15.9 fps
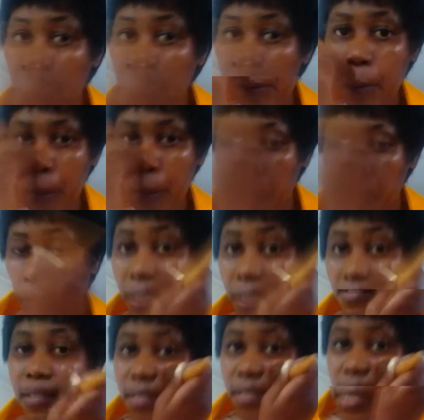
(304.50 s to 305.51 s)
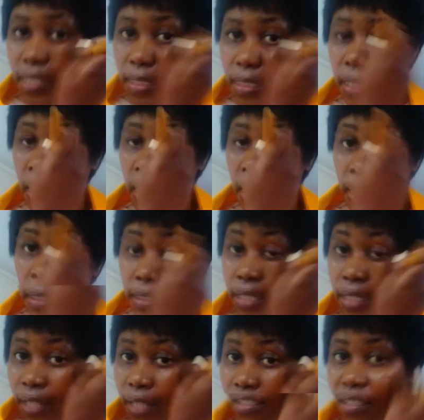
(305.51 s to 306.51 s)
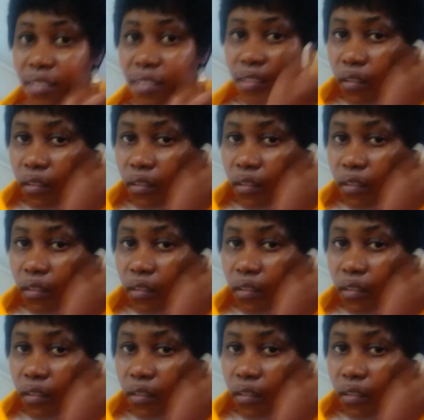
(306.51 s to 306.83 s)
complete season, not necessarily